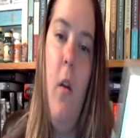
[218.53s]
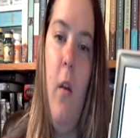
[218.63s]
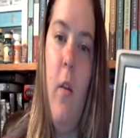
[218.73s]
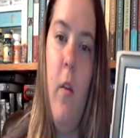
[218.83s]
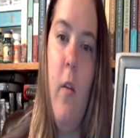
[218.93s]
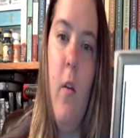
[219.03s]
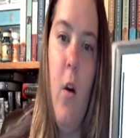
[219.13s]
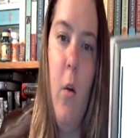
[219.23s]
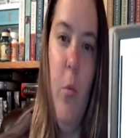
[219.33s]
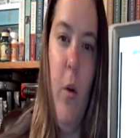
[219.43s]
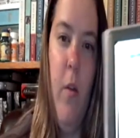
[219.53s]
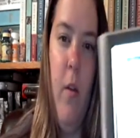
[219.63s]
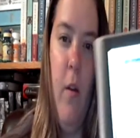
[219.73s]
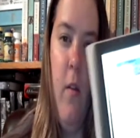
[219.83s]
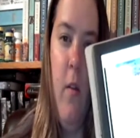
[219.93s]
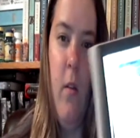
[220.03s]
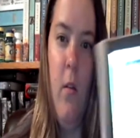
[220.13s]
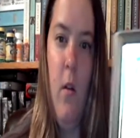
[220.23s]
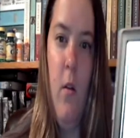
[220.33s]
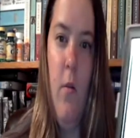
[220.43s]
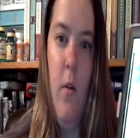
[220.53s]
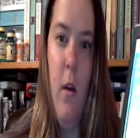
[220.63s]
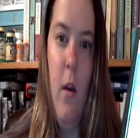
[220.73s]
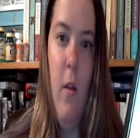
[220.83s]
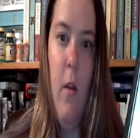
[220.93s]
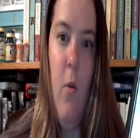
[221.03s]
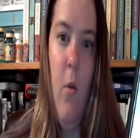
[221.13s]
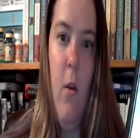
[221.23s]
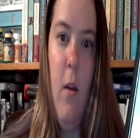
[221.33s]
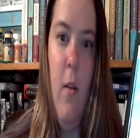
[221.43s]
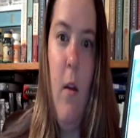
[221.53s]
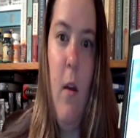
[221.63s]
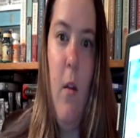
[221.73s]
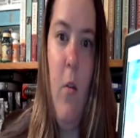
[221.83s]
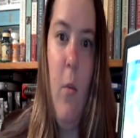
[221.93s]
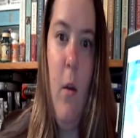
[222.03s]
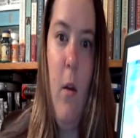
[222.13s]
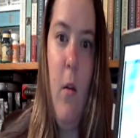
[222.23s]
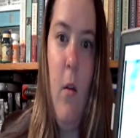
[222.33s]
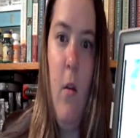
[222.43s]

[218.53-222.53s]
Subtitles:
It's called Breathless. I don't know if I can get that where you can see it a little bit.